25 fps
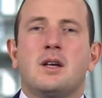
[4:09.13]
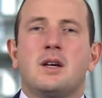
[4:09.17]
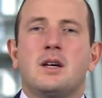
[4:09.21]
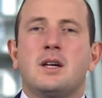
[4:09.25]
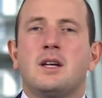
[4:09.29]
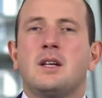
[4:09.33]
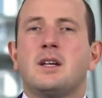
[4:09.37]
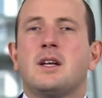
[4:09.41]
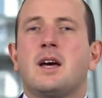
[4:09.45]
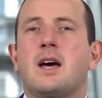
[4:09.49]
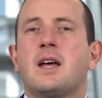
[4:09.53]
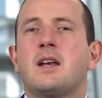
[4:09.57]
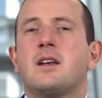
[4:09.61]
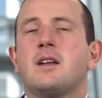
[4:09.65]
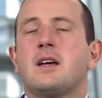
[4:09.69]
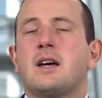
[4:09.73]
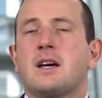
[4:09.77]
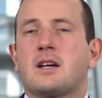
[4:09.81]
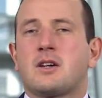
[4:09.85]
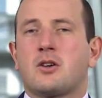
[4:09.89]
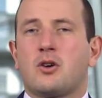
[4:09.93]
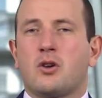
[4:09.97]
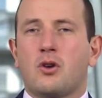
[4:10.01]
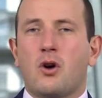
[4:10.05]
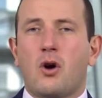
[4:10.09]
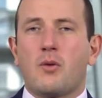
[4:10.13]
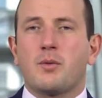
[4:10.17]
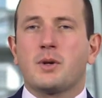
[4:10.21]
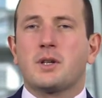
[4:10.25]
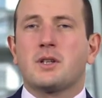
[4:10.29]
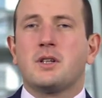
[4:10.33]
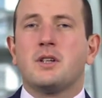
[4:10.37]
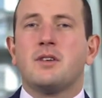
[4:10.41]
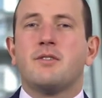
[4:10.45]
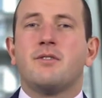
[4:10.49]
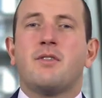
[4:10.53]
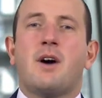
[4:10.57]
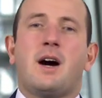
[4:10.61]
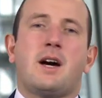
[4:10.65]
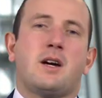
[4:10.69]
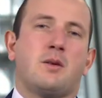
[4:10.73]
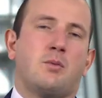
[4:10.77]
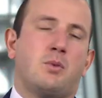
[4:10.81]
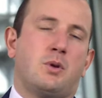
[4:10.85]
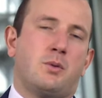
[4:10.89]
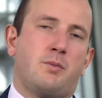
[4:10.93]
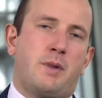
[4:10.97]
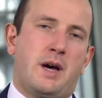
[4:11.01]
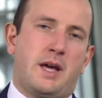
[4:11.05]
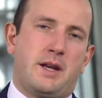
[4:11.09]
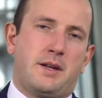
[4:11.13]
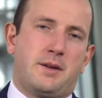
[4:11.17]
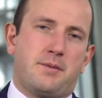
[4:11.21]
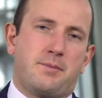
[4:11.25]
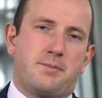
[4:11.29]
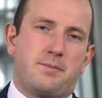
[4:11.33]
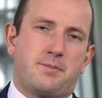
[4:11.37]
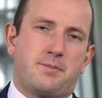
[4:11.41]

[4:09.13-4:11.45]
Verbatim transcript: in an economically viable manner.